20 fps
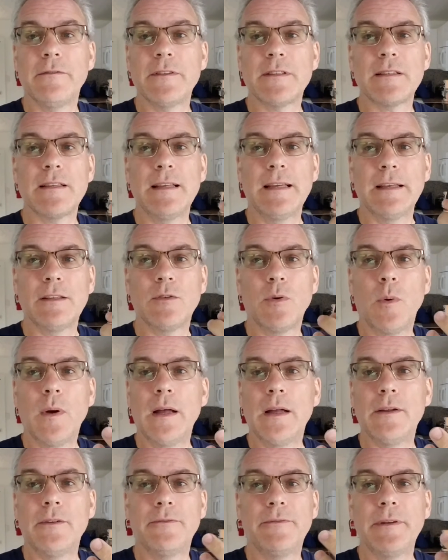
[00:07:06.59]
It's like
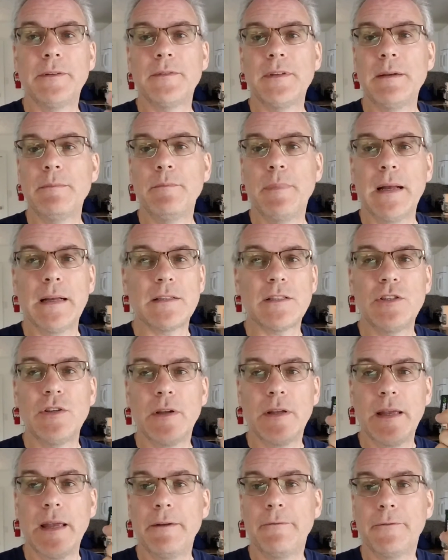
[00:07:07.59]
12, 15 bucks you
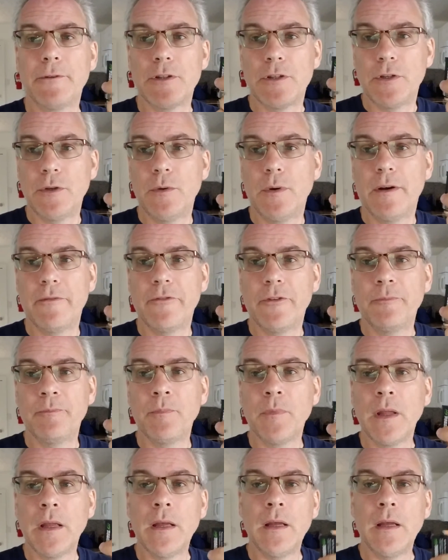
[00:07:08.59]
can get for two of them.